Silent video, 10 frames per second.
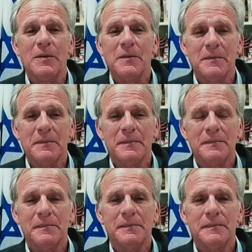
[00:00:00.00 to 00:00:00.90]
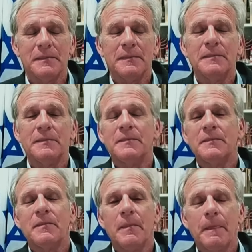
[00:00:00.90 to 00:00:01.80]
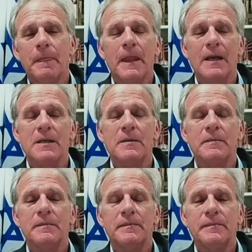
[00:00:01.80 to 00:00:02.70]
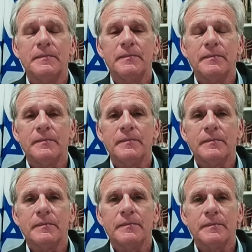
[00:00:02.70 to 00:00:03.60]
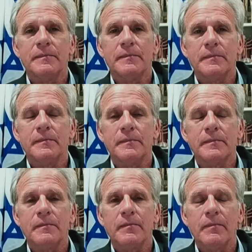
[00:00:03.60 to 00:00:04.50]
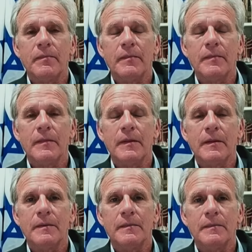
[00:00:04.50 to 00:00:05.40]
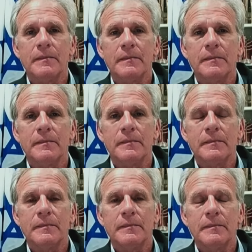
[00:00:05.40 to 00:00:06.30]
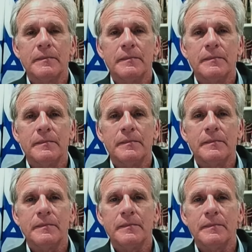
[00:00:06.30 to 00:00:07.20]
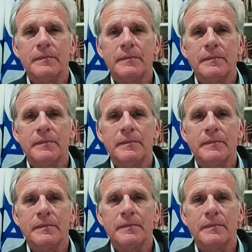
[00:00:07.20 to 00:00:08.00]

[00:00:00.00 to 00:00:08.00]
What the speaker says: This person isn't speaking.